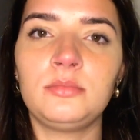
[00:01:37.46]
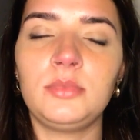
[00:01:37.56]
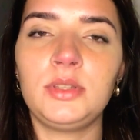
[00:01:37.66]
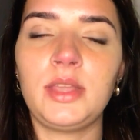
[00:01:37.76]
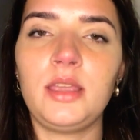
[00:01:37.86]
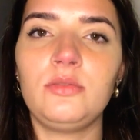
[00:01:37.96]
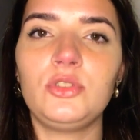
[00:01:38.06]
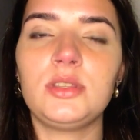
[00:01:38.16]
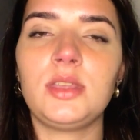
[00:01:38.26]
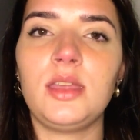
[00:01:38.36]
Life
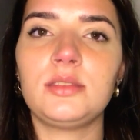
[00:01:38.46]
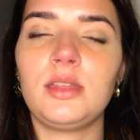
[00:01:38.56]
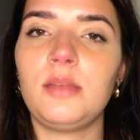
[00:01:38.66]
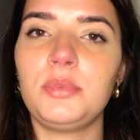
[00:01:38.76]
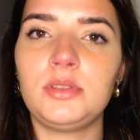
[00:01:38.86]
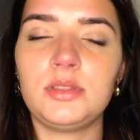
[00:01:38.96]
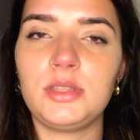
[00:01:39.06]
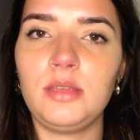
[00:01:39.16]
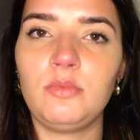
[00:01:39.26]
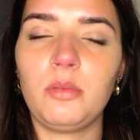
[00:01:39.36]
just has not been the
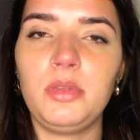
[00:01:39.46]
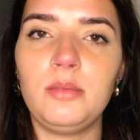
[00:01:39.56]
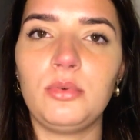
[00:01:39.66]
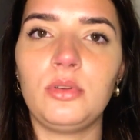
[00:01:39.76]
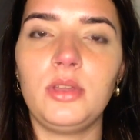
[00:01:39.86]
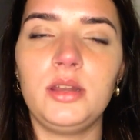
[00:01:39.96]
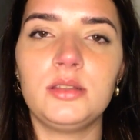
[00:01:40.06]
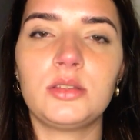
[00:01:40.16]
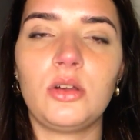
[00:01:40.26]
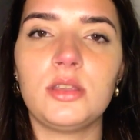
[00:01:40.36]
same for people, and
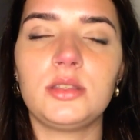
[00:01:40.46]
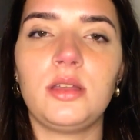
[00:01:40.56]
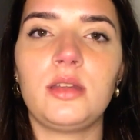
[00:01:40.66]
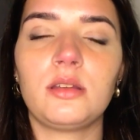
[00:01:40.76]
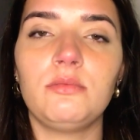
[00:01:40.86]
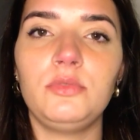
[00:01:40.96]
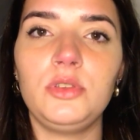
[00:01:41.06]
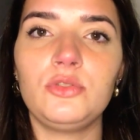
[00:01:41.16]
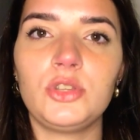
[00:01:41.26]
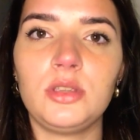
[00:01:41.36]
it's caused a lot of
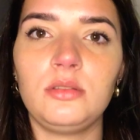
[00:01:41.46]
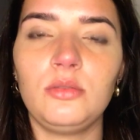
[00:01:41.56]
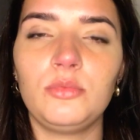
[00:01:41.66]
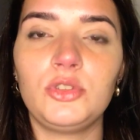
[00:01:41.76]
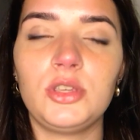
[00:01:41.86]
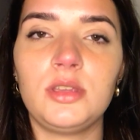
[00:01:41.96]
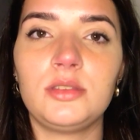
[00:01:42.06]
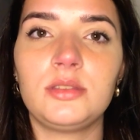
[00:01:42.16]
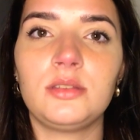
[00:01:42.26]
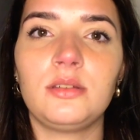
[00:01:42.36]
confusion, which
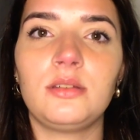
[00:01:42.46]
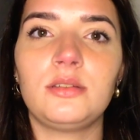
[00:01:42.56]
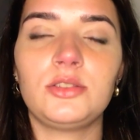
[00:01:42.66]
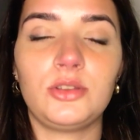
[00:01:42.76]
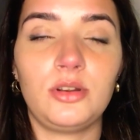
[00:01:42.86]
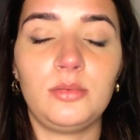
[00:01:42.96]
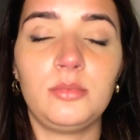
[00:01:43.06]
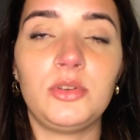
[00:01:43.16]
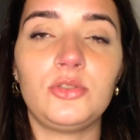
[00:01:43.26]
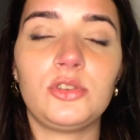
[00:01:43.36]
has stirred up
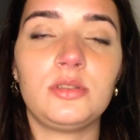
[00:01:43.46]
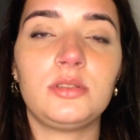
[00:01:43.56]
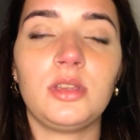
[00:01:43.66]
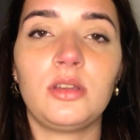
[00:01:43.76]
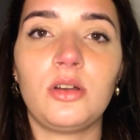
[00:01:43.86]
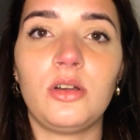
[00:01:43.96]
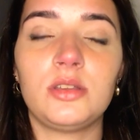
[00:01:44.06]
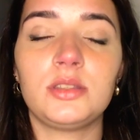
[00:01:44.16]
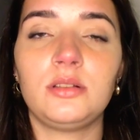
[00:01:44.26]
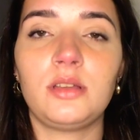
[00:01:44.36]
emotions and
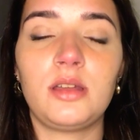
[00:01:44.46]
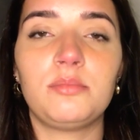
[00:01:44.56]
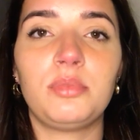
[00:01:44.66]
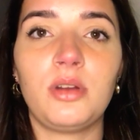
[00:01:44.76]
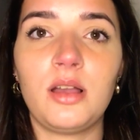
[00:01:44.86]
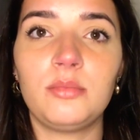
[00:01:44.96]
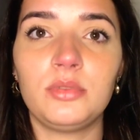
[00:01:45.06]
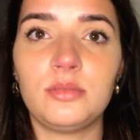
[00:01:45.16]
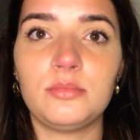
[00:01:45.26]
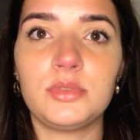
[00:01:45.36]
caused a lot of
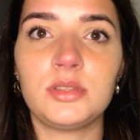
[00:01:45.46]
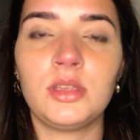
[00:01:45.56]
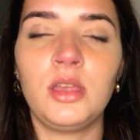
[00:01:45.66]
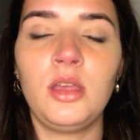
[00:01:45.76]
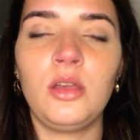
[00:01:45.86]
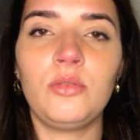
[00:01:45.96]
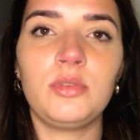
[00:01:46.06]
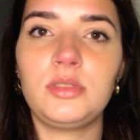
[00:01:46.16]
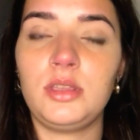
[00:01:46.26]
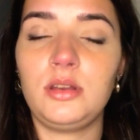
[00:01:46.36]
problems
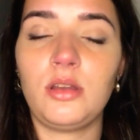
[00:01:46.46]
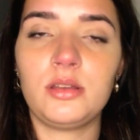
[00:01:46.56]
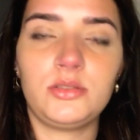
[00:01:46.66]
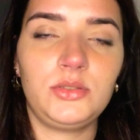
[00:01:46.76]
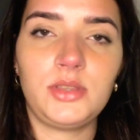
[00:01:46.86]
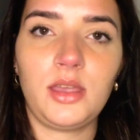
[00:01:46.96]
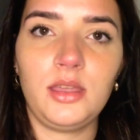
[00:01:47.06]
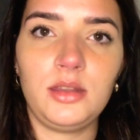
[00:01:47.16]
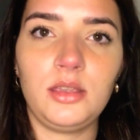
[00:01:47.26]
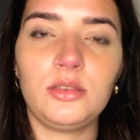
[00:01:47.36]
within our
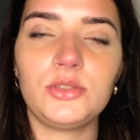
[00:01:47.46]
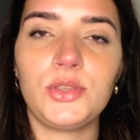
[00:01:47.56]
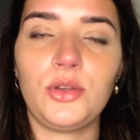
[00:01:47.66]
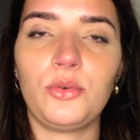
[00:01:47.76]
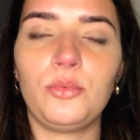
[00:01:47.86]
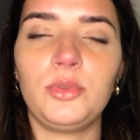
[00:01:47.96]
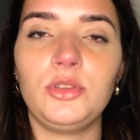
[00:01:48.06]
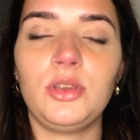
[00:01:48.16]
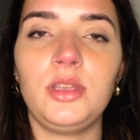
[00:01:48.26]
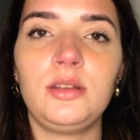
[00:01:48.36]
society. So when
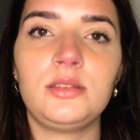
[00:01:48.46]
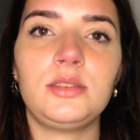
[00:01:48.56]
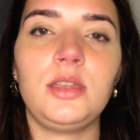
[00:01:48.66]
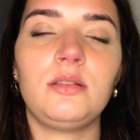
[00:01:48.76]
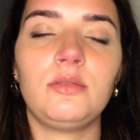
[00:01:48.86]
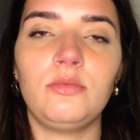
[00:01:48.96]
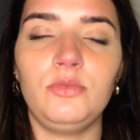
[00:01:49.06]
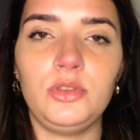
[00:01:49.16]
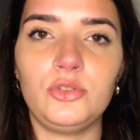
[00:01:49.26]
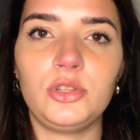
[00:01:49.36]
you're in a state of
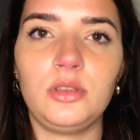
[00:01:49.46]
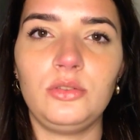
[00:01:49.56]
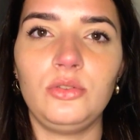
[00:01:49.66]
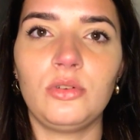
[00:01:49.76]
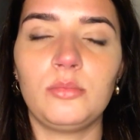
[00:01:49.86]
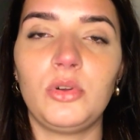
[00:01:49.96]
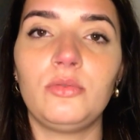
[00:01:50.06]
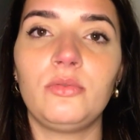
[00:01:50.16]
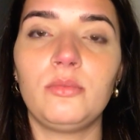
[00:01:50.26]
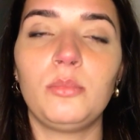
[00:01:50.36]
confusion, you are
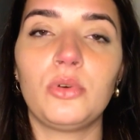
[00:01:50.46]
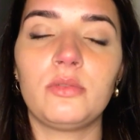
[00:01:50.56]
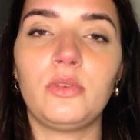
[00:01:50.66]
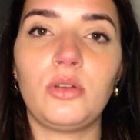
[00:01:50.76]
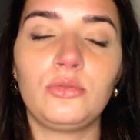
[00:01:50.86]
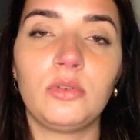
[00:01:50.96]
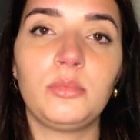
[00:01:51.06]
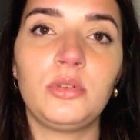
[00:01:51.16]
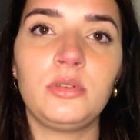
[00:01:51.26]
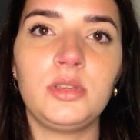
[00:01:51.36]
more
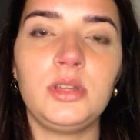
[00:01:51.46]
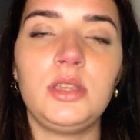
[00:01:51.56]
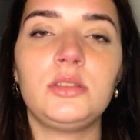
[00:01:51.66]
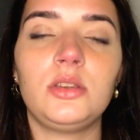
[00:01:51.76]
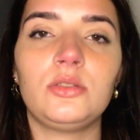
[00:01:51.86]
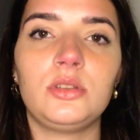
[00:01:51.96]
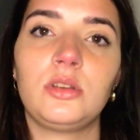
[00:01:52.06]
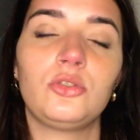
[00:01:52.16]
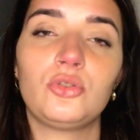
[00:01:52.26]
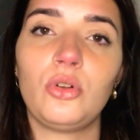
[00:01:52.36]
vulnerable and easier to
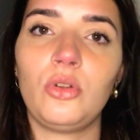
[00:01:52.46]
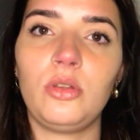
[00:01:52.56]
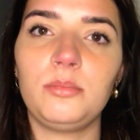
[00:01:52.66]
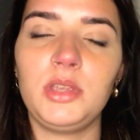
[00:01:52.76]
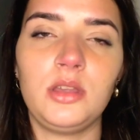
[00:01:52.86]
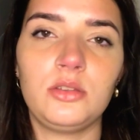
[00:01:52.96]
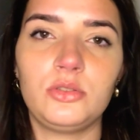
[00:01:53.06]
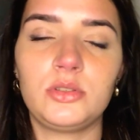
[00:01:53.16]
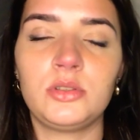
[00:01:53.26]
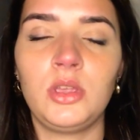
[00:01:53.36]
control because